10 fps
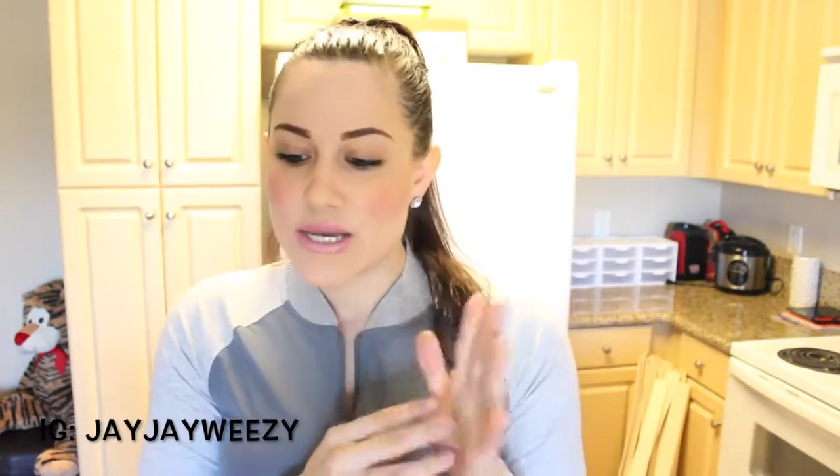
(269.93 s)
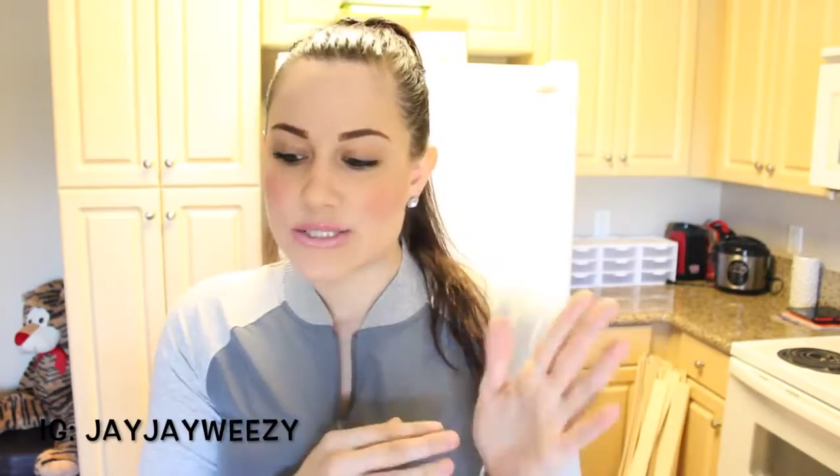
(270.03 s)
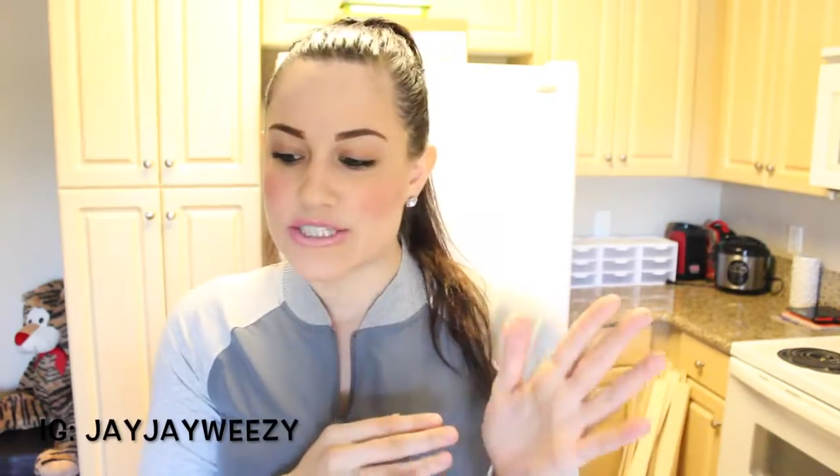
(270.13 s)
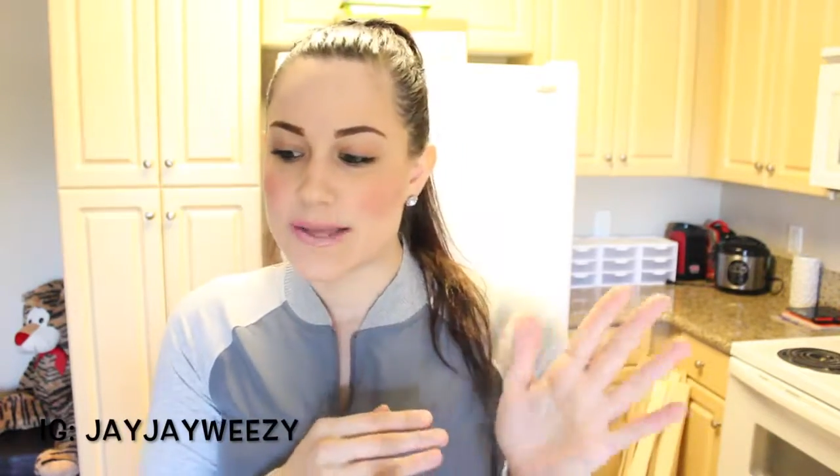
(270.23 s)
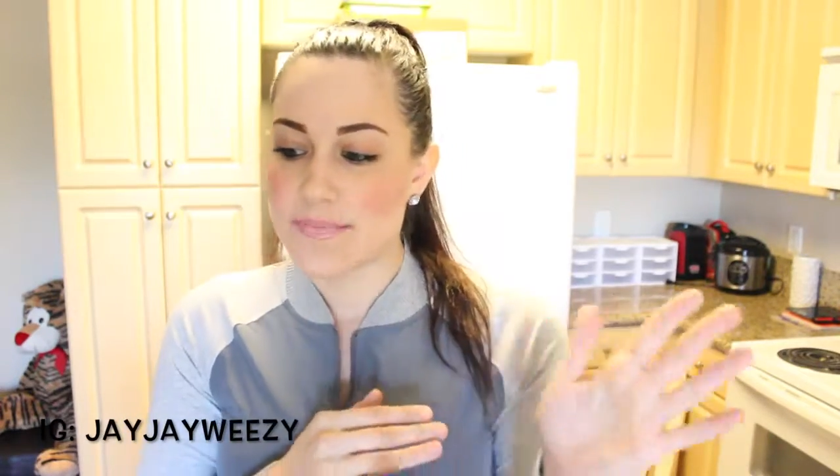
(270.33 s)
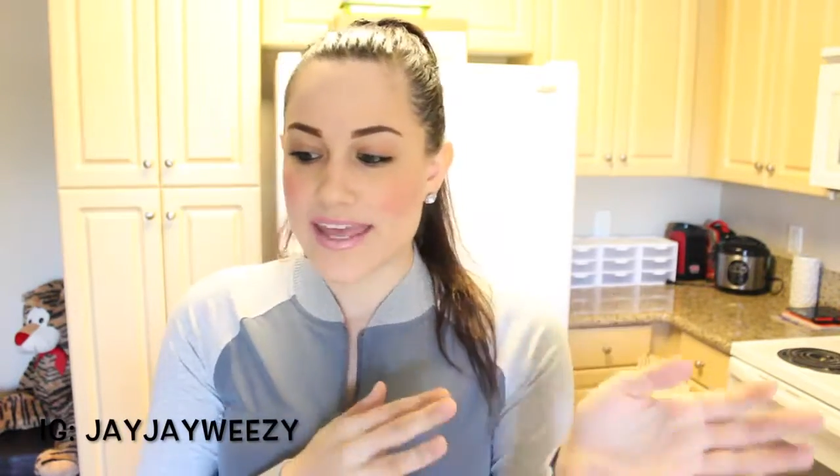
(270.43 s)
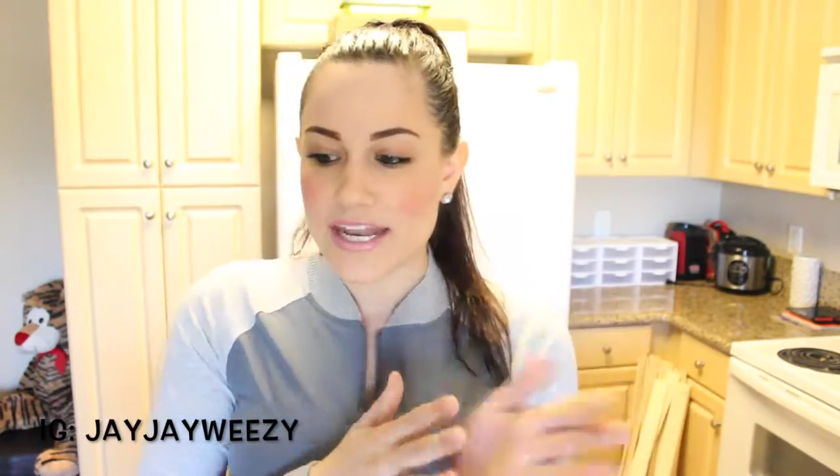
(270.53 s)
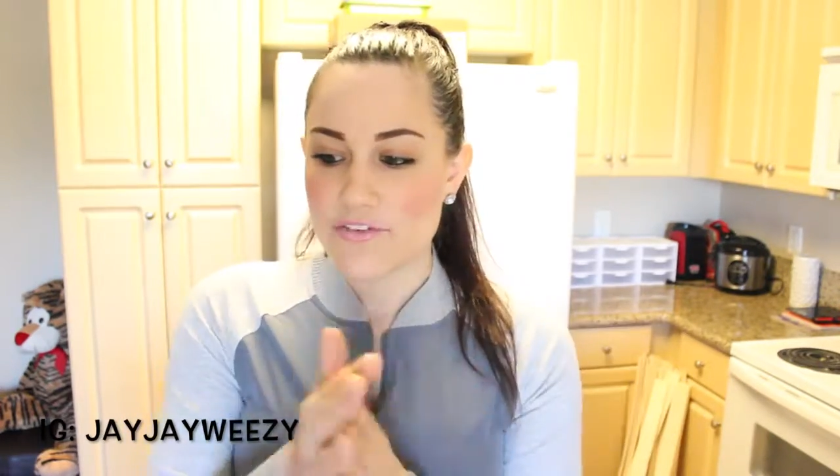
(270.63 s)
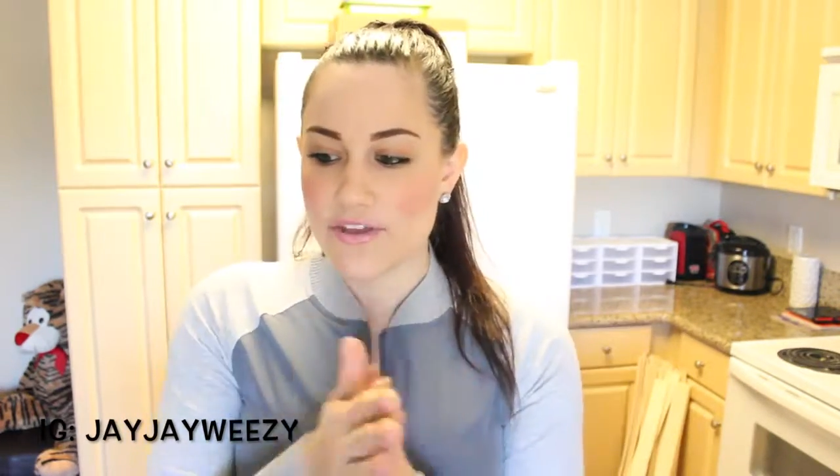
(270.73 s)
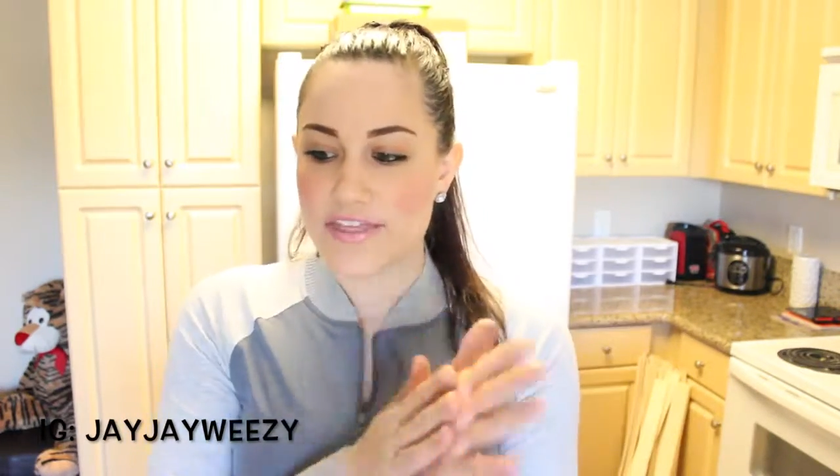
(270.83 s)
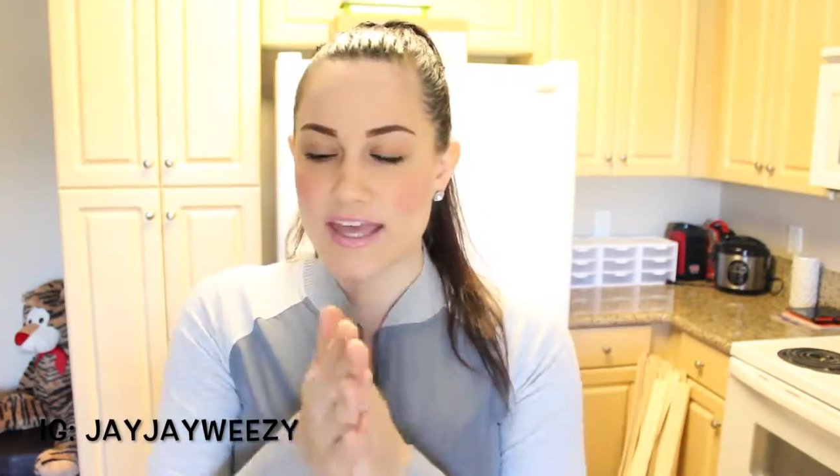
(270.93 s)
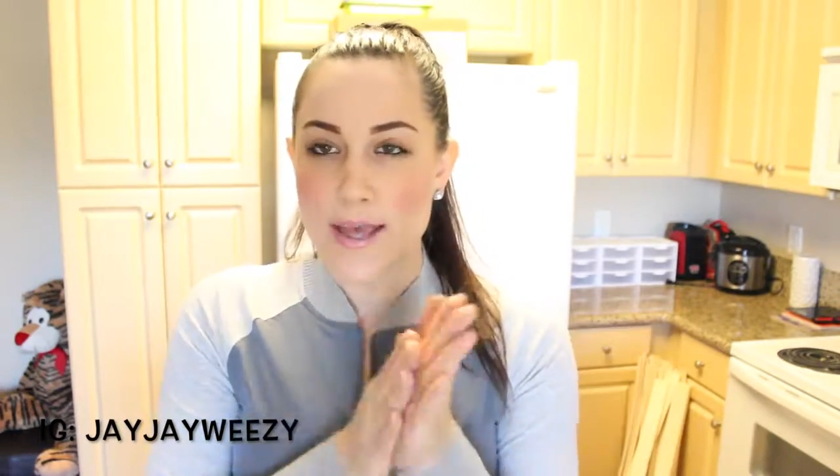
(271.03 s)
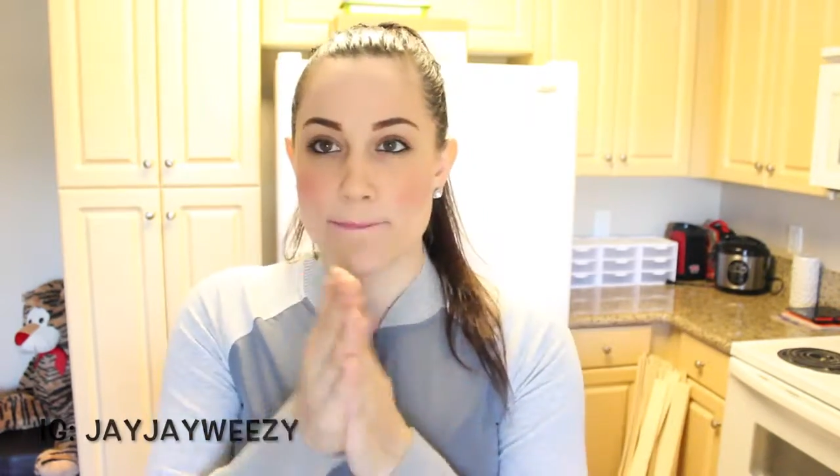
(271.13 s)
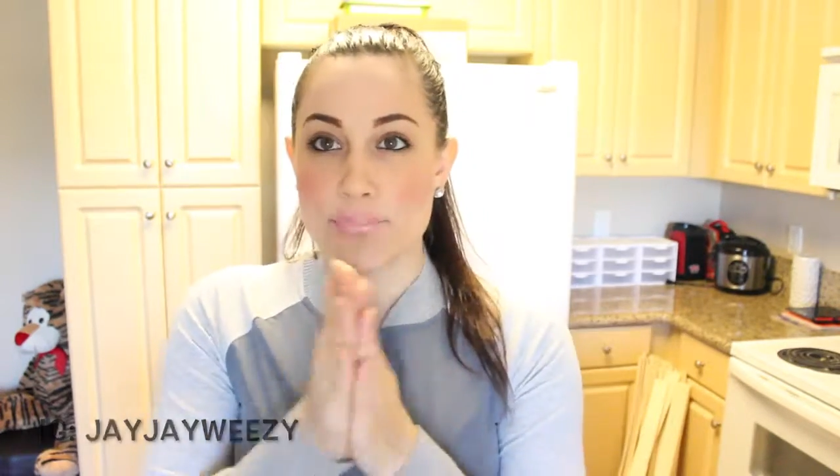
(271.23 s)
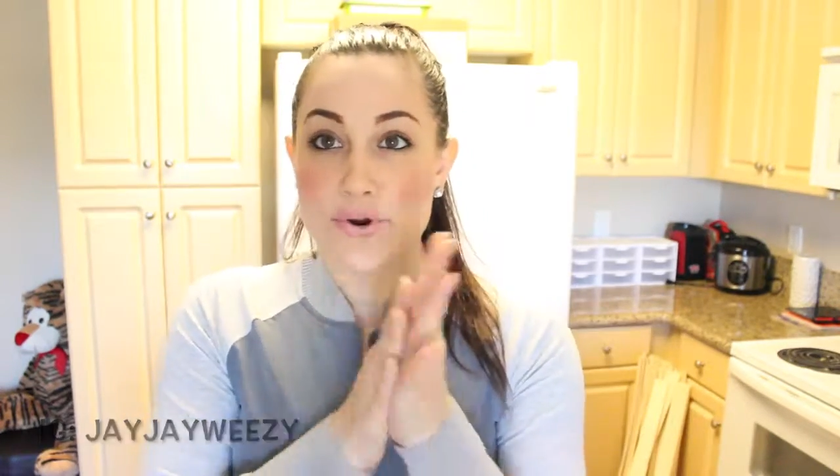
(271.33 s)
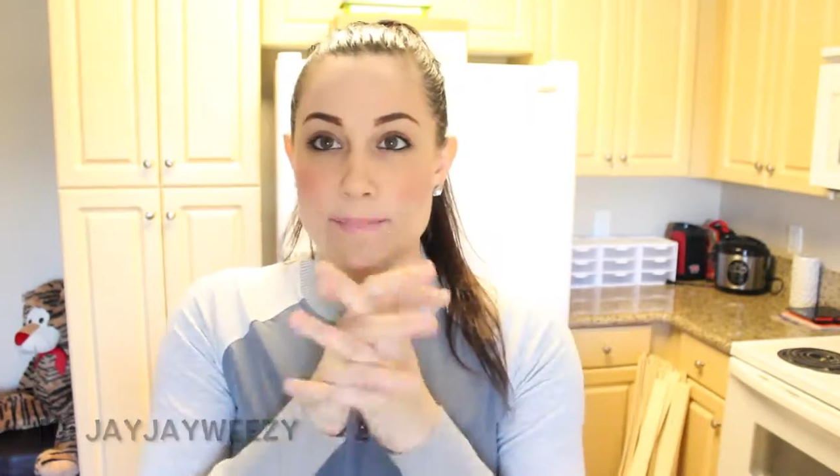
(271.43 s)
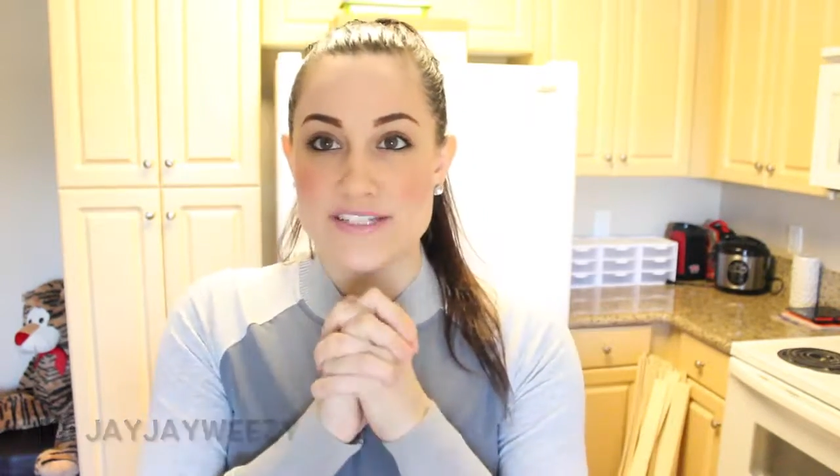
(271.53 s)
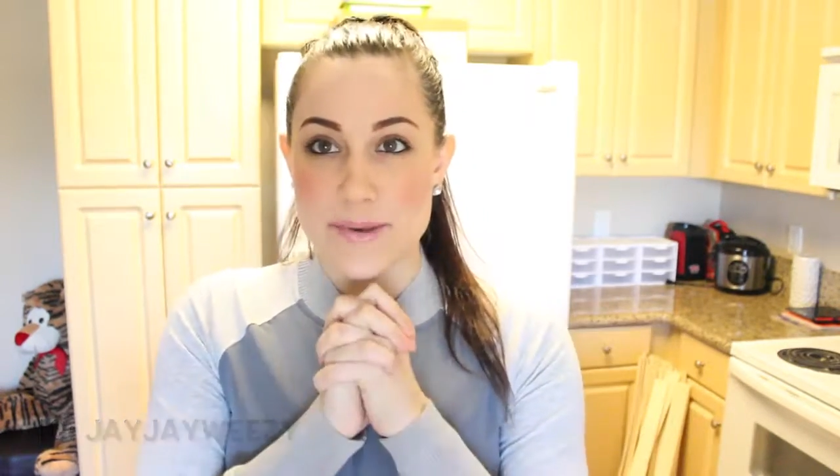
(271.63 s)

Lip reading: So let me get everything prepped